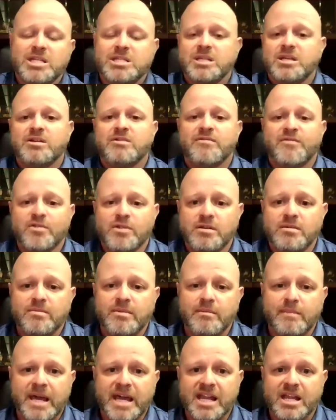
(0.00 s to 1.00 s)
much easier
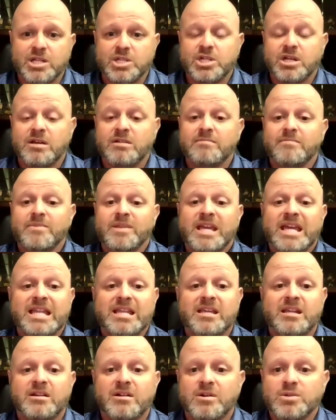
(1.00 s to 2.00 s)
for them to manage.
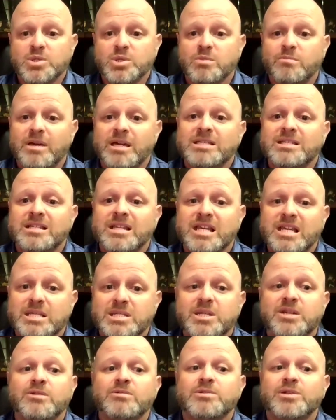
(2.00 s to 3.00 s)
And then it also makes
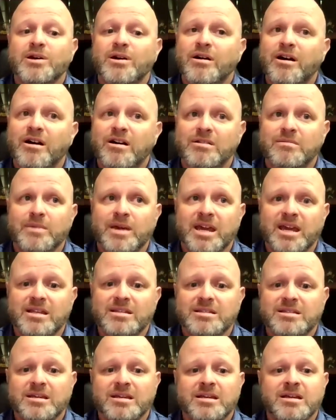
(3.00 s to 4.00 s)
it easier to
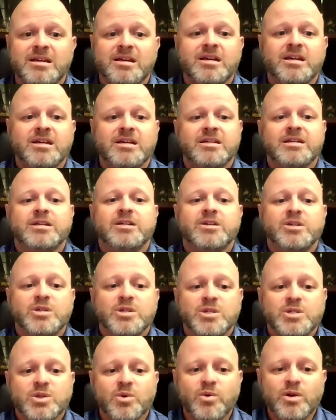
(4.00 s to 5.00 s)
automate.
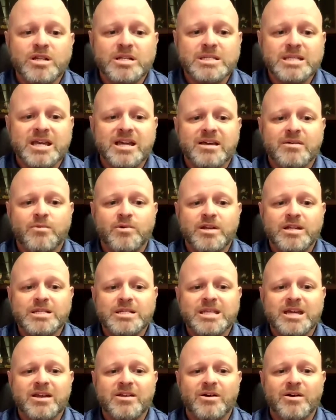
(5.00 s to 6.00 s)
So what does
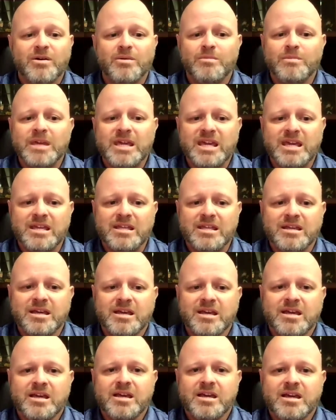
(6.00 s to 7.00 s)
that all
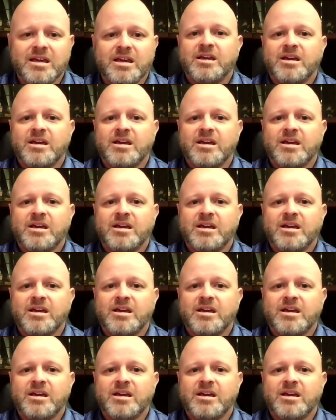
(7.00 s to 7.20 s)
mean?